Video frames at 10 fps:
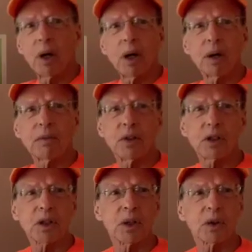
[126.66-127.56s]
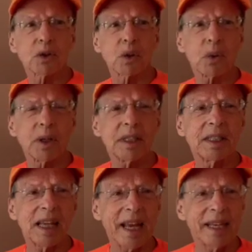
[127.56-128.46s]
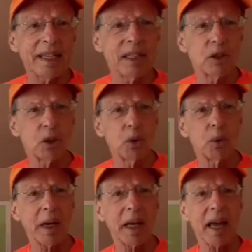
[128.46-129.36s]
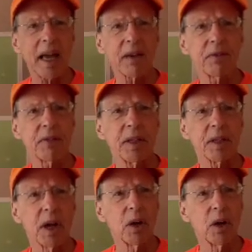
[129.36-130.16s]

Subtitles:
of the singles court is 82.5 feet,